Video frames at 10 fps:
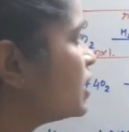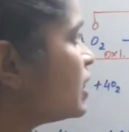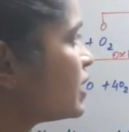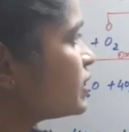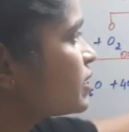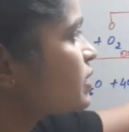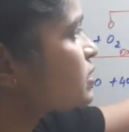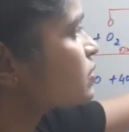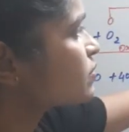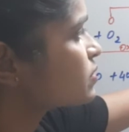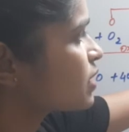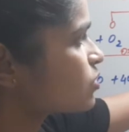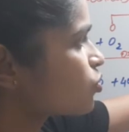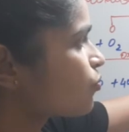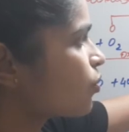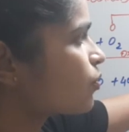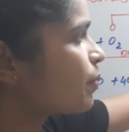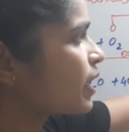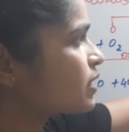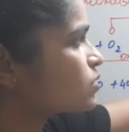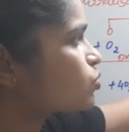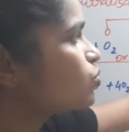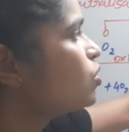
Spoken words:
In this SO4 minus 2,